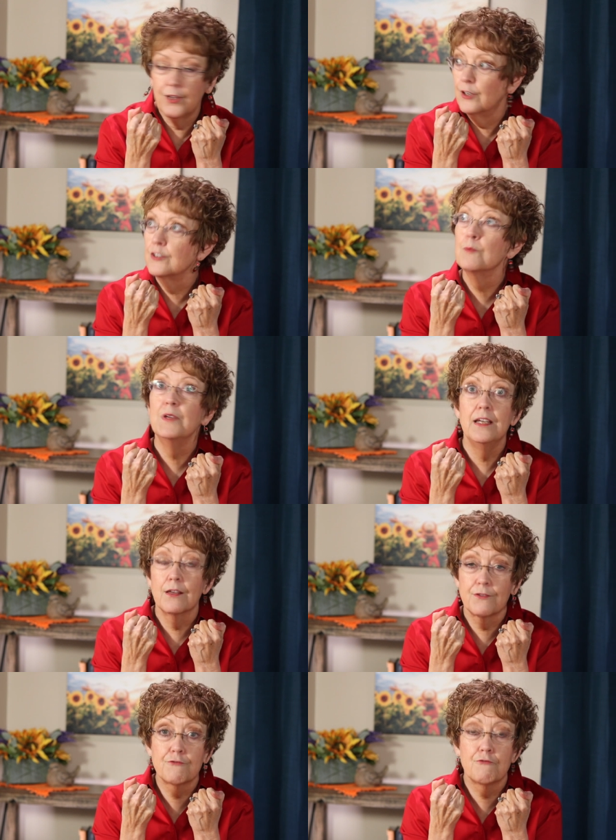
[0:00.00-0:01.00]
there to be
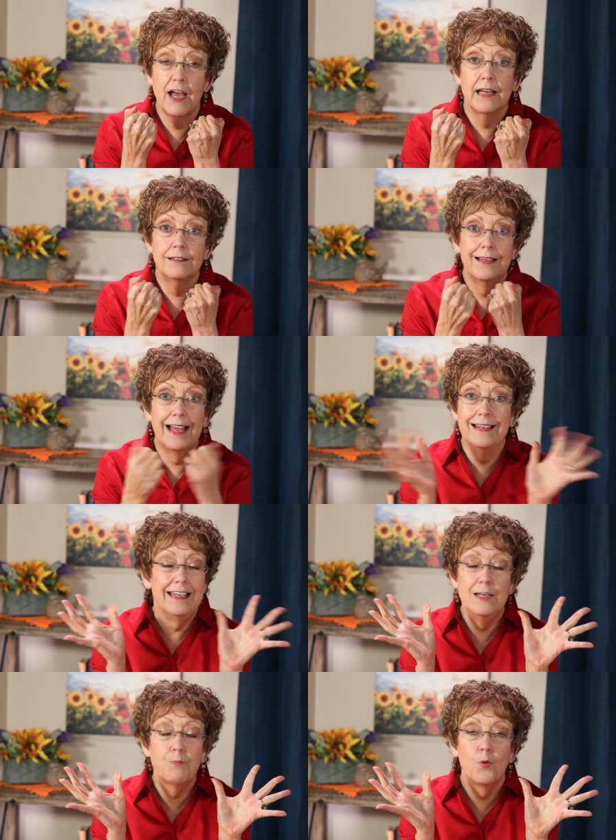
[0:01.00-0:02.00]
a threat at
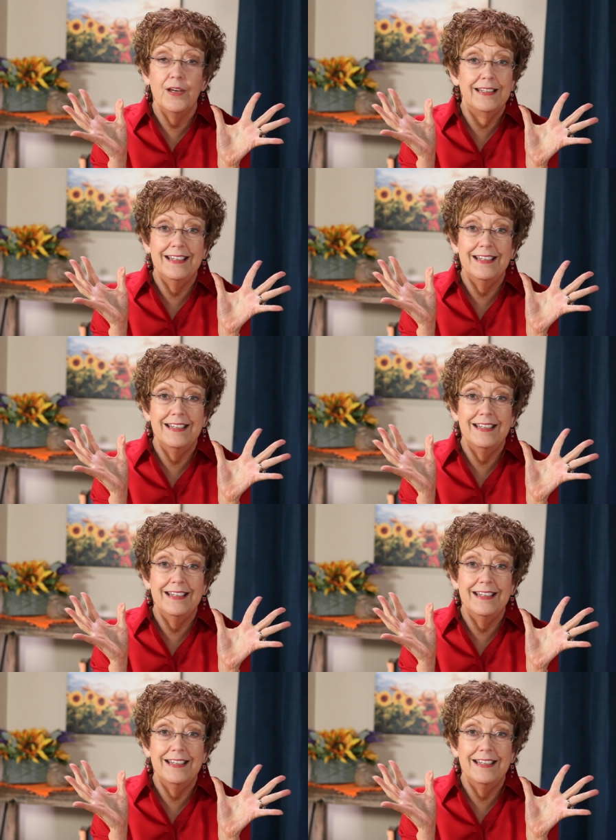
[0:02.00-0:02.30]
any point,